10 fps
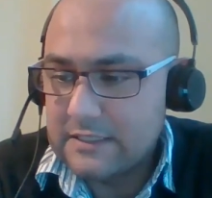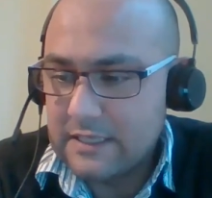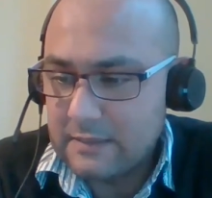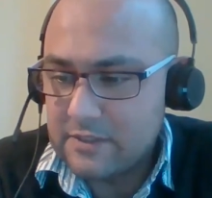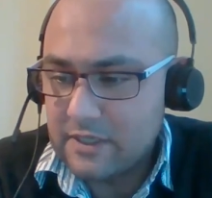
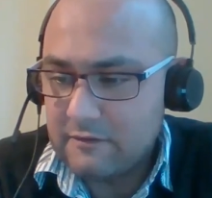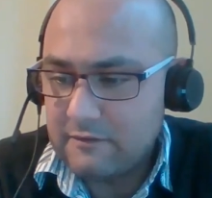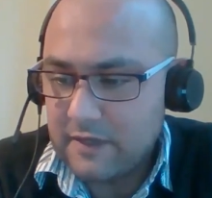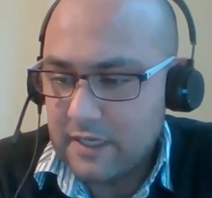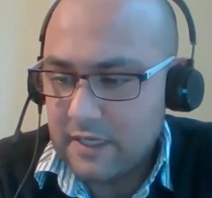terms
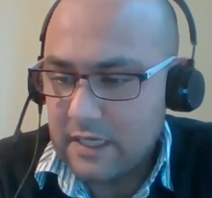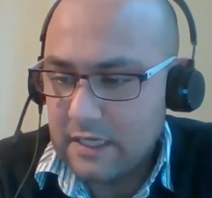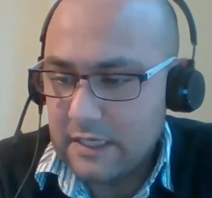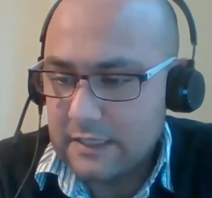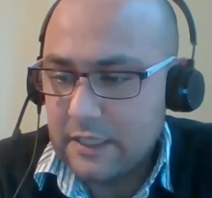of
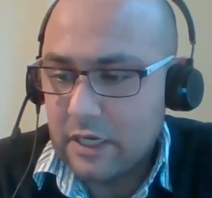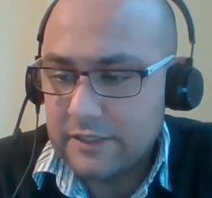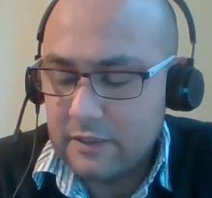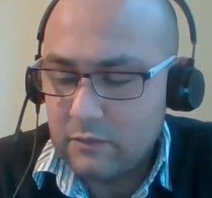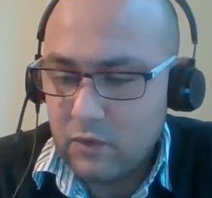the
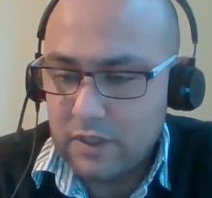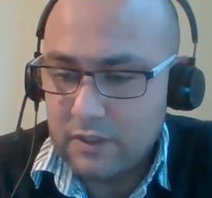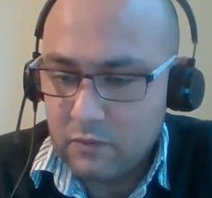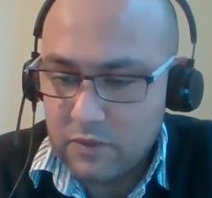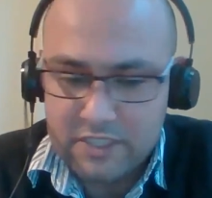other one,
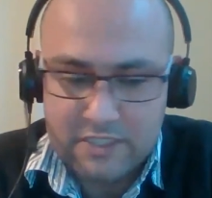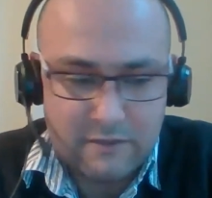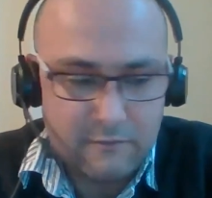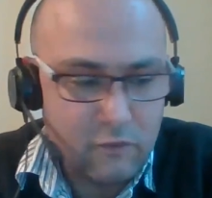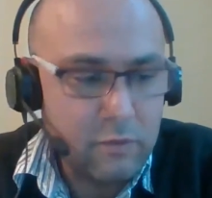which is the
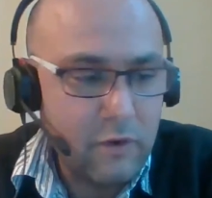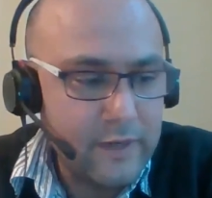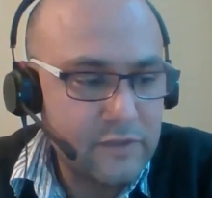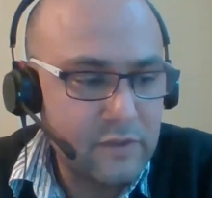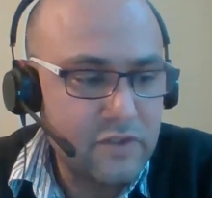full power
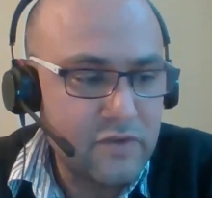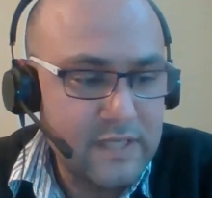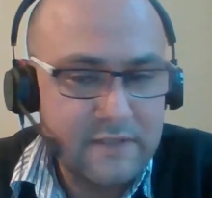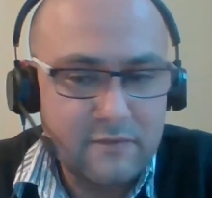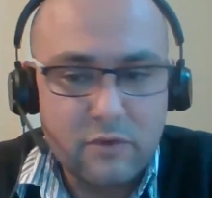electronic
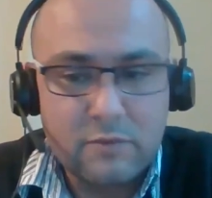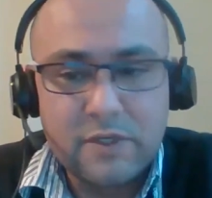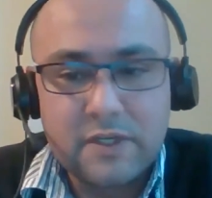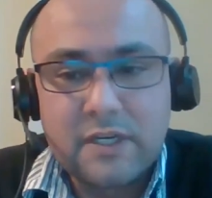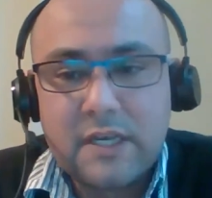transformer,